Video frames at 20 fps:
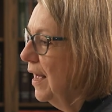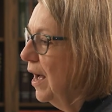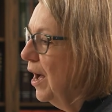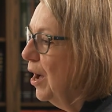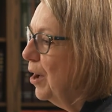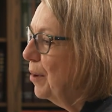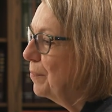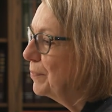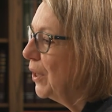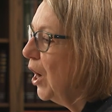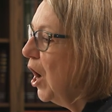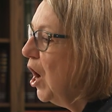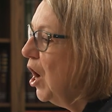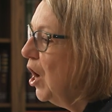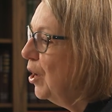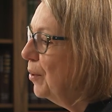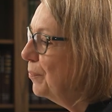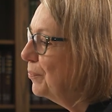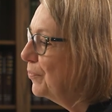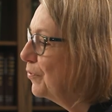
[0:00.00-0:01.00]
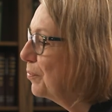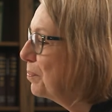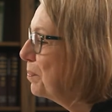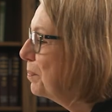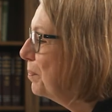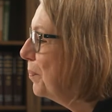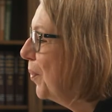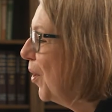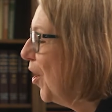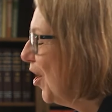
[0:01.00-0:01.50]
um, comes
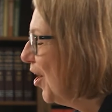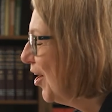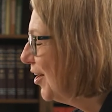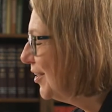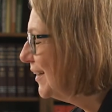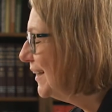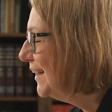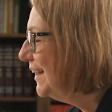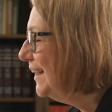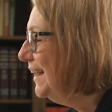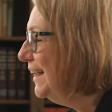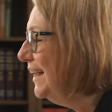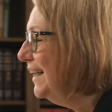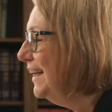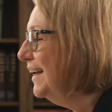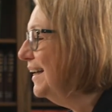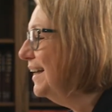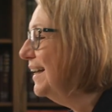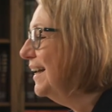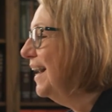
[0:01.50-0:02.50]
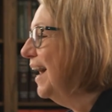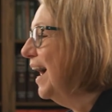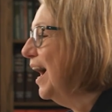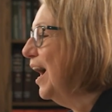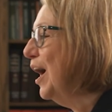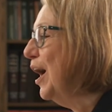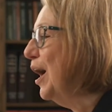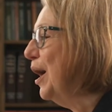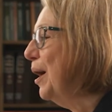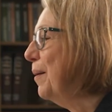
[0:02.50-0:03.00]
partly
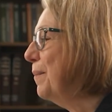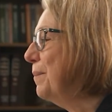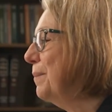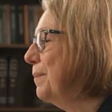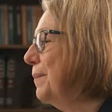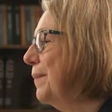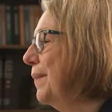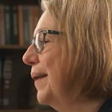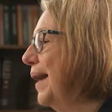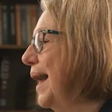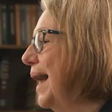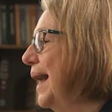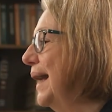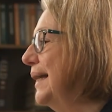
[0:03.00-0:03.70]
um,